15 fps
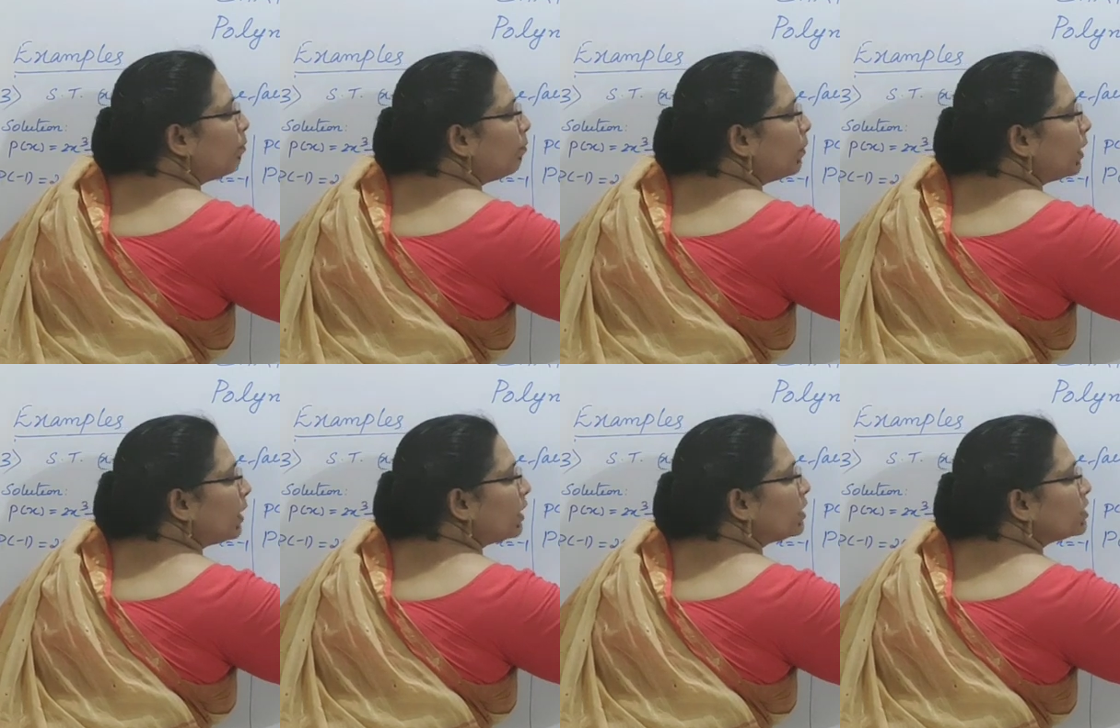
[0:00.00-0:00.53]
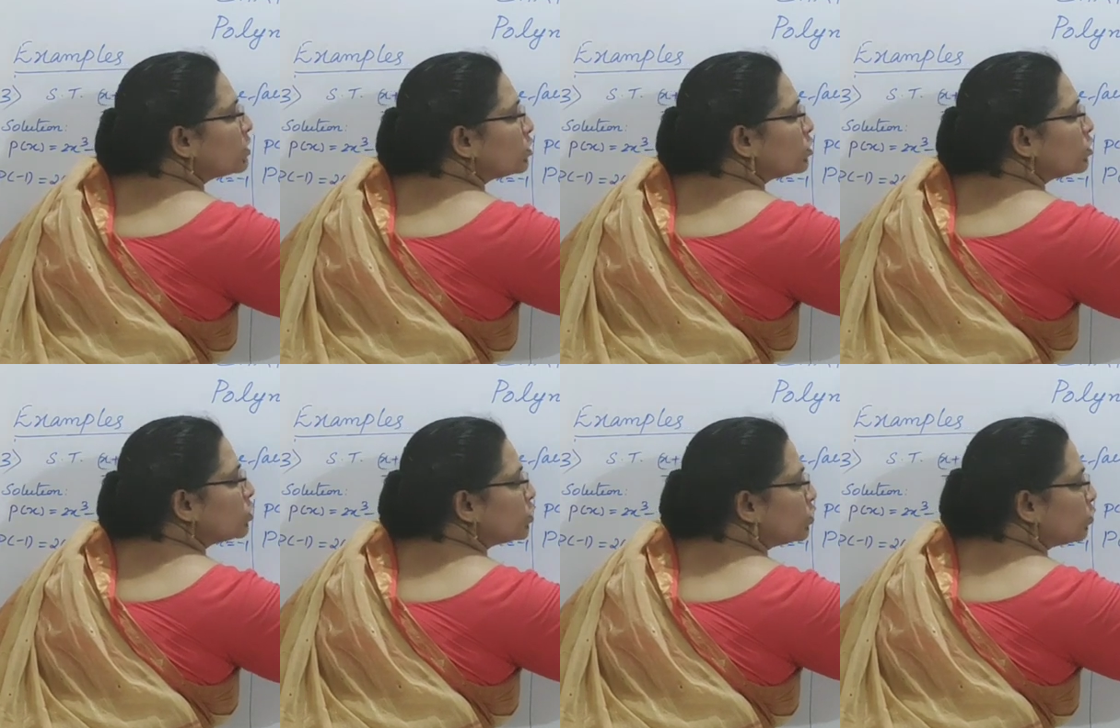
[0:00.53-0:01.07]
plus
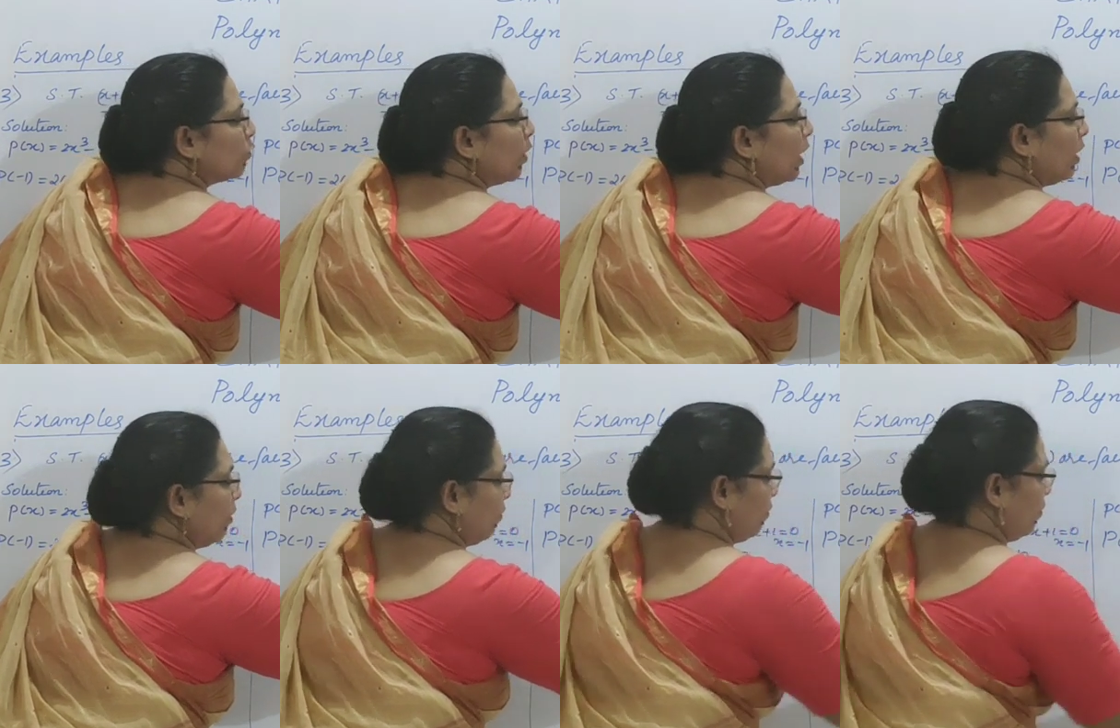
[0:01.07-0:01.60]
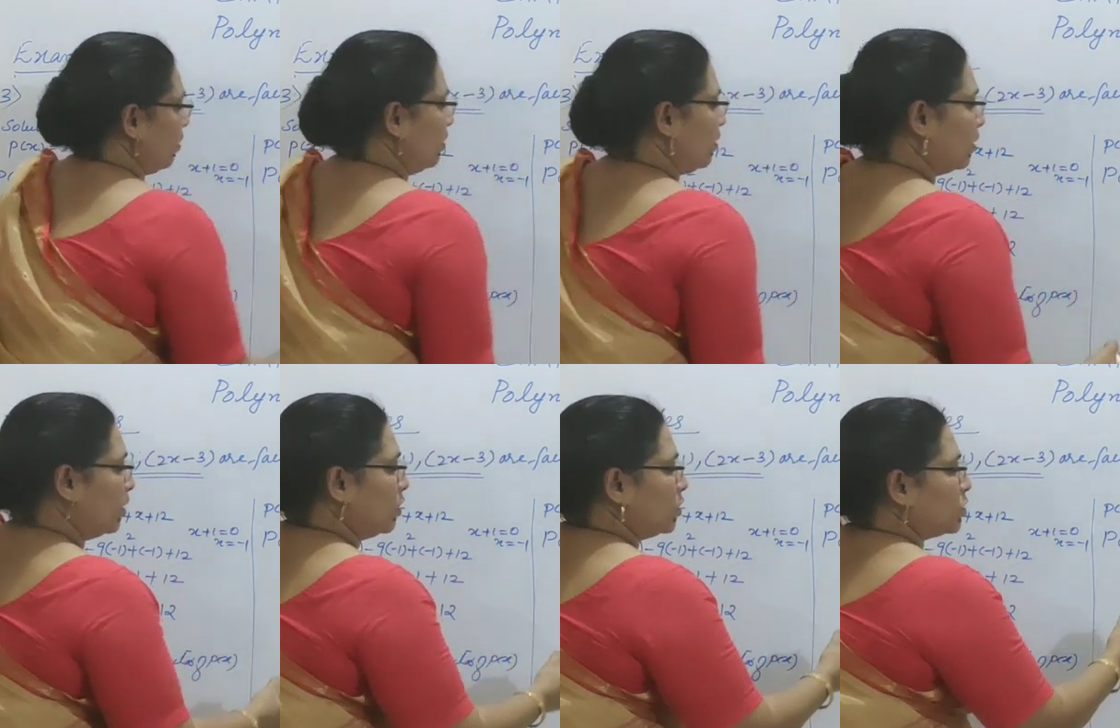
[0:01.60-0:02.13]
12.
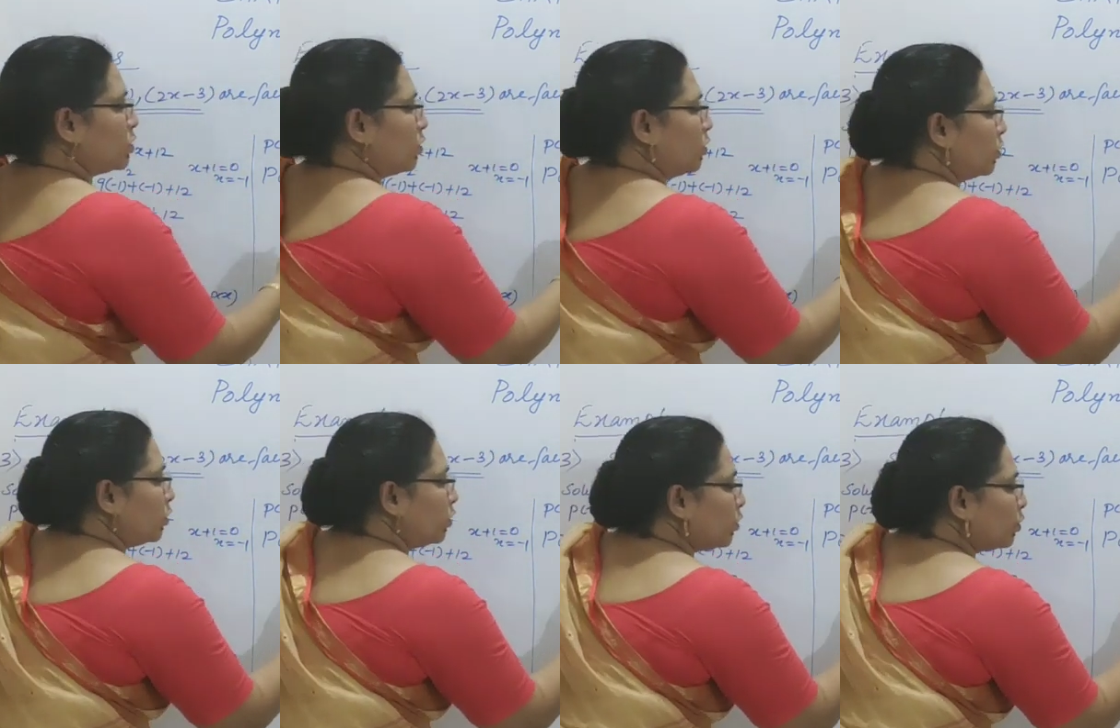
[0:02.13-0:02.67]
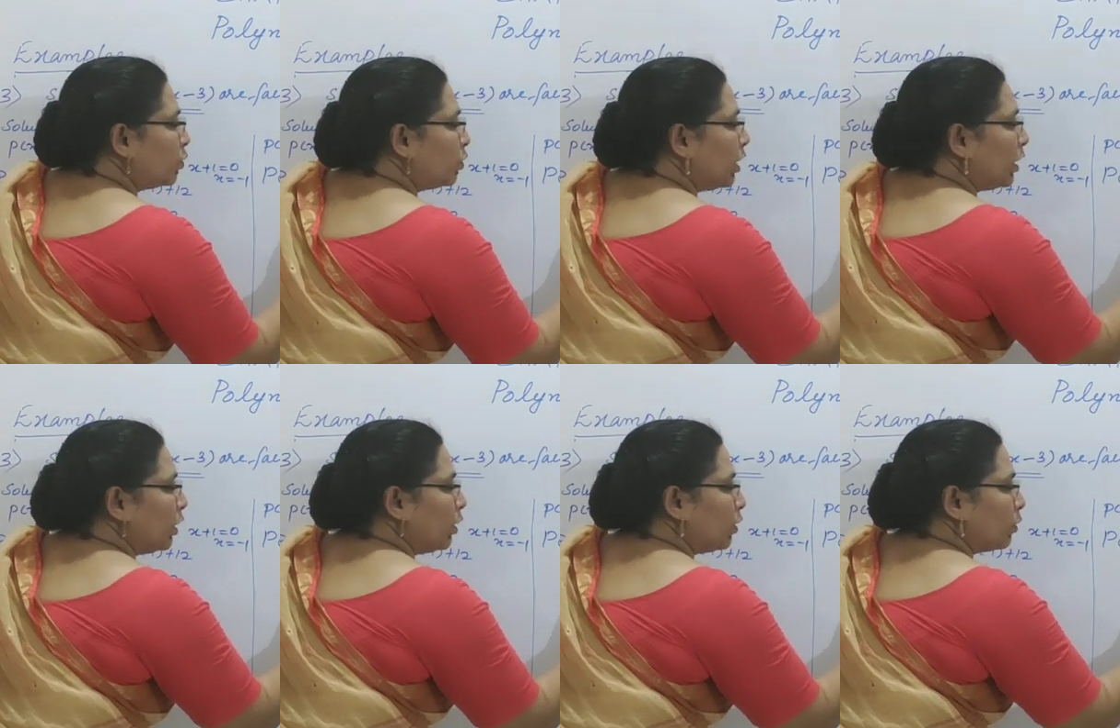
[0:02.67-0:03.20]
So 2
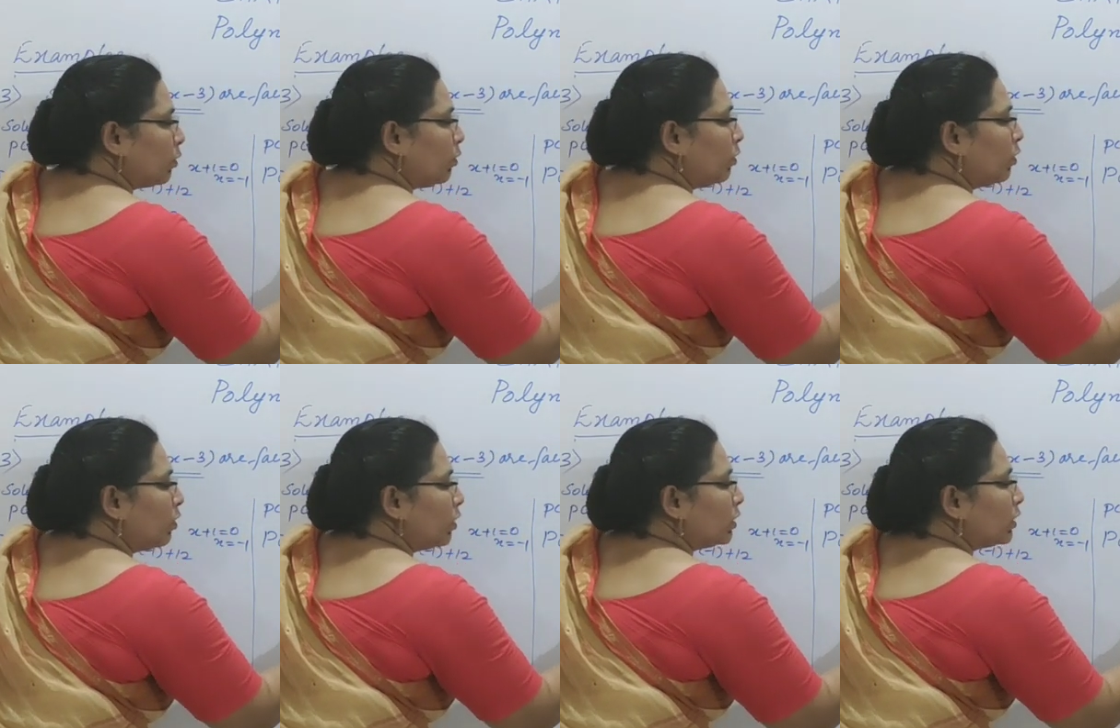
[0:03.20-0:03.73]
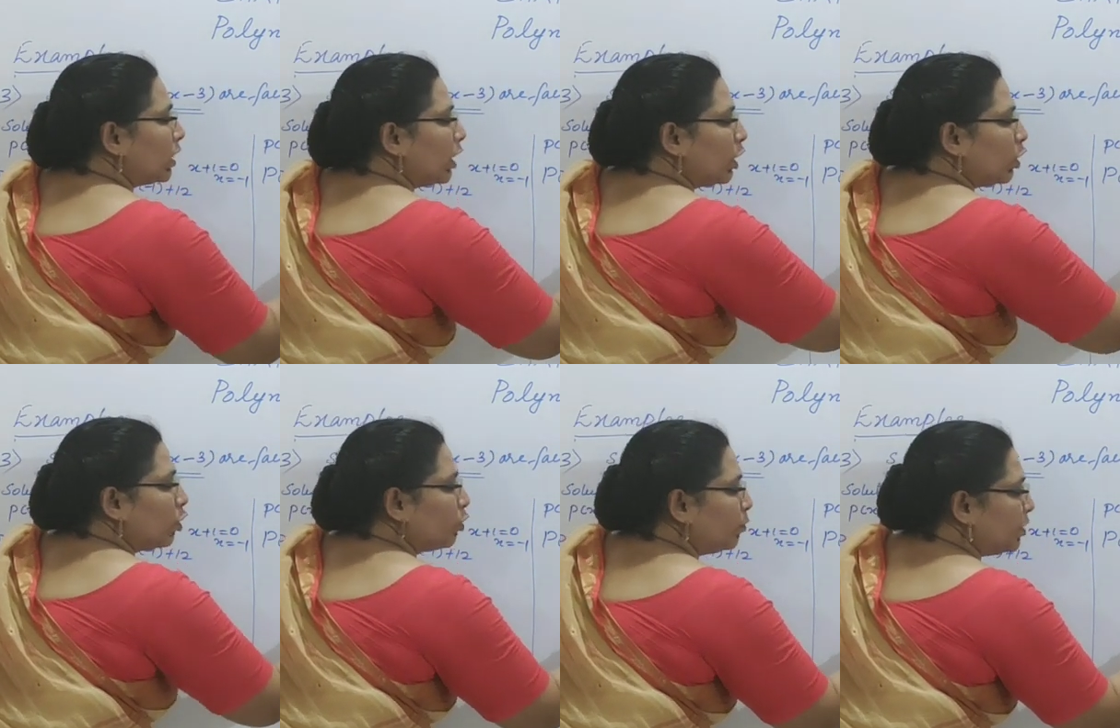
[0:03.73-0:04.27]
into 3
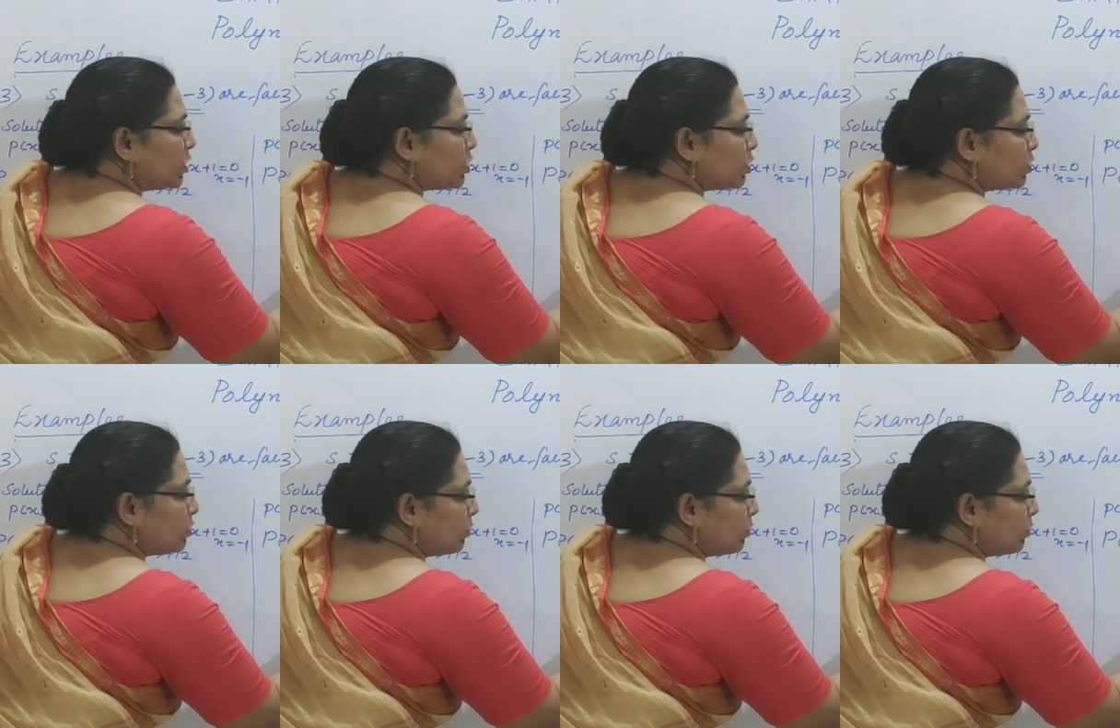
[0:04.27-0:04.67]
cube is